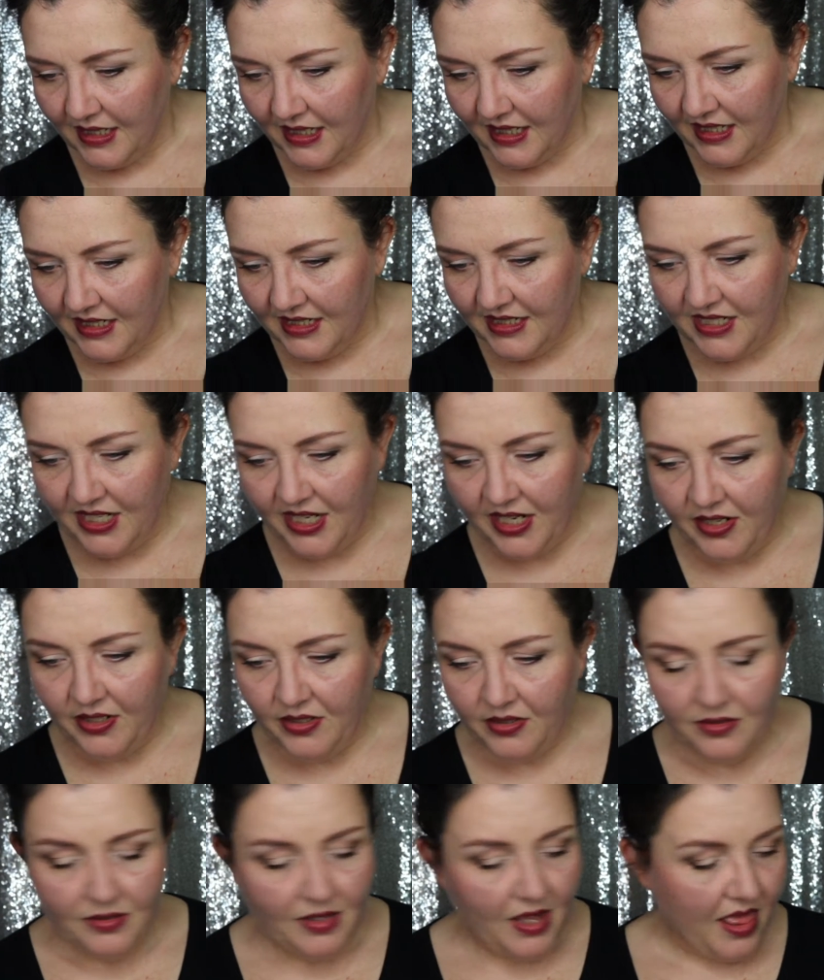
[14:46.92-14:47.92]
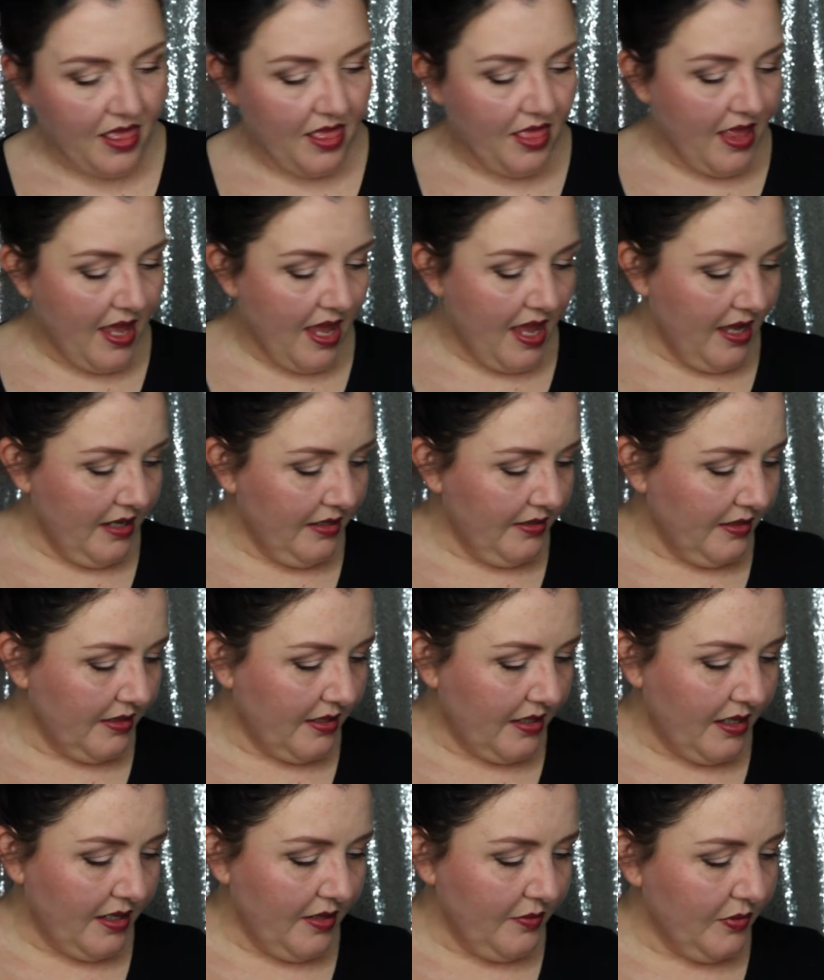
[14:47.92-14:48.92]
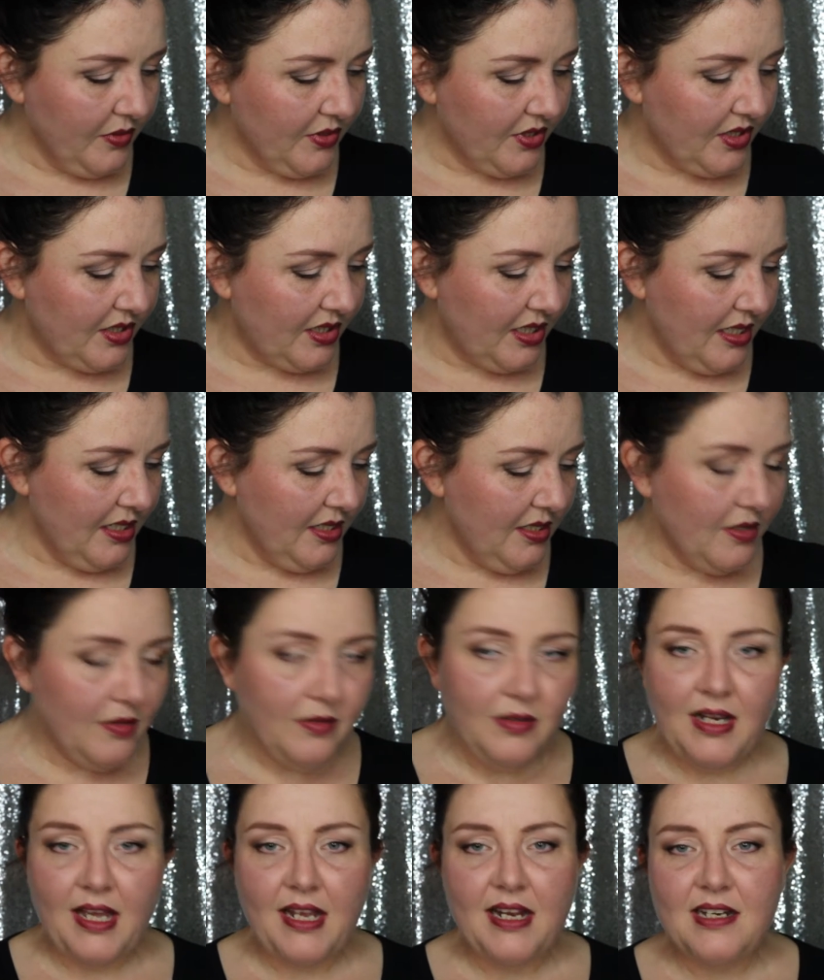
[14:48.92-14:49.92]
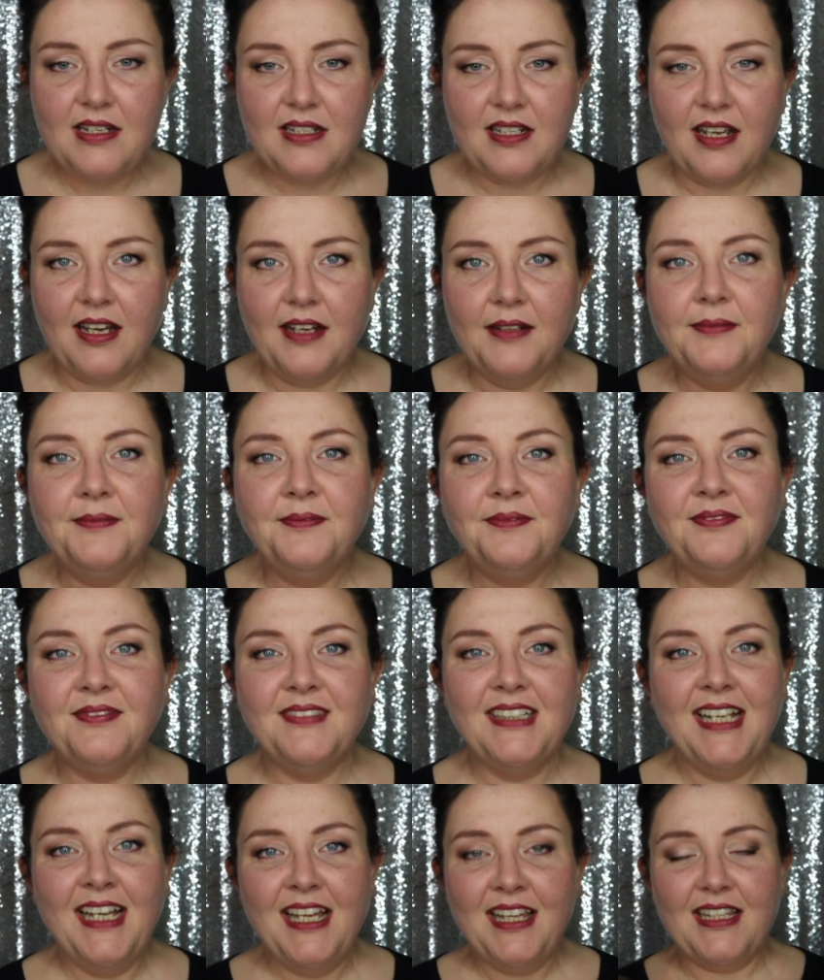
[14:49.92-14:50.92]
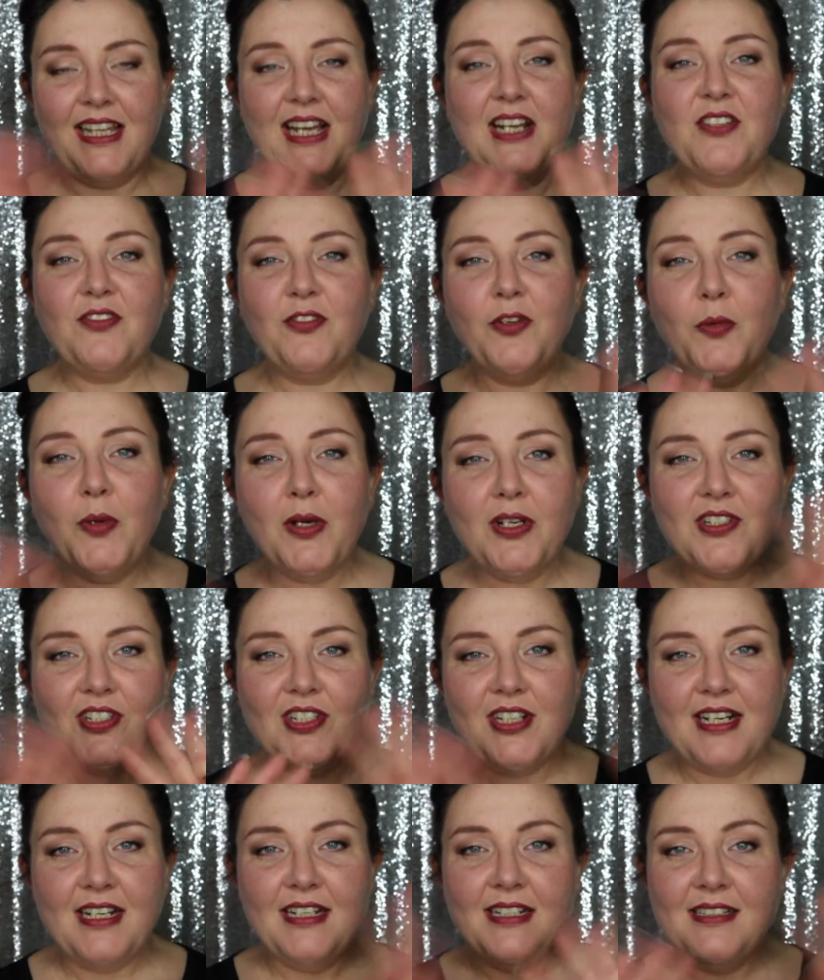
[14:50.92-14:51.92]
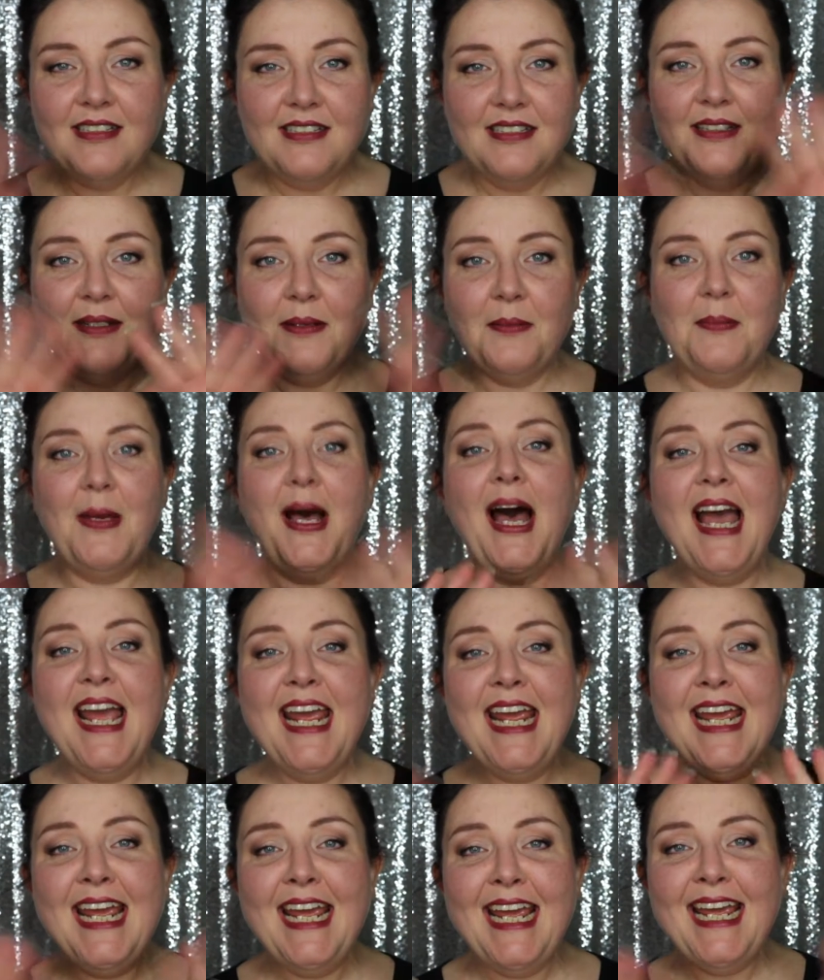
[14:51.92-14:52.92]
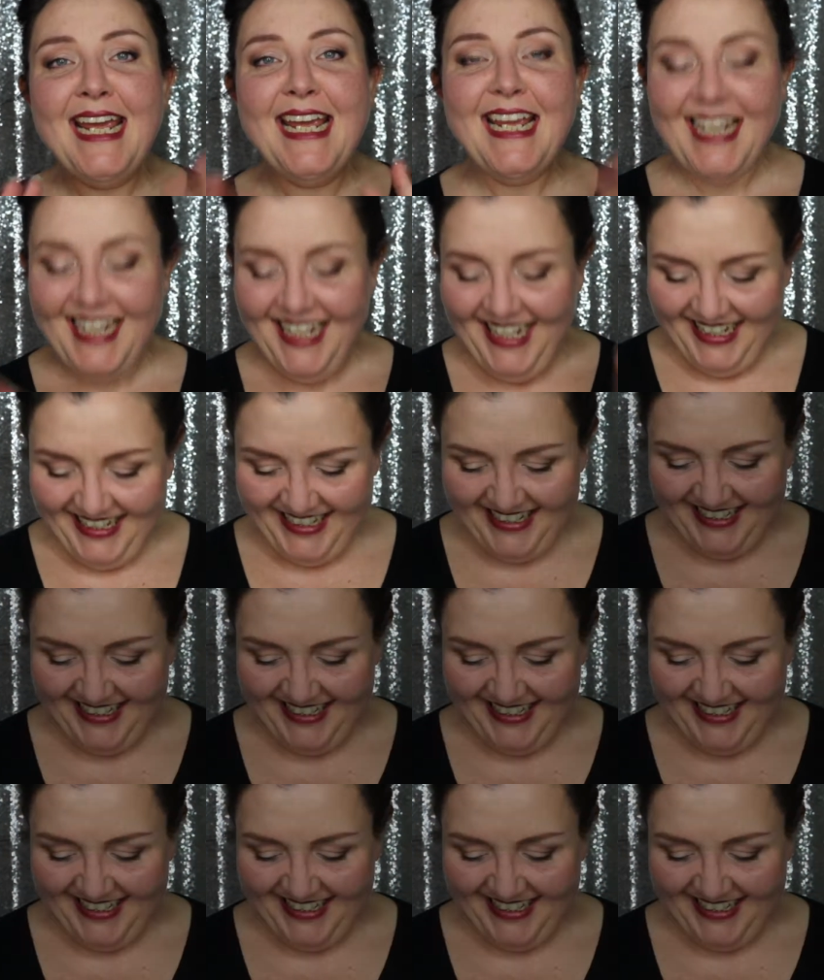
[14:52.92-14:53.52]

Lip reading: Until then, I will see you later. Thanks for watching. Bye.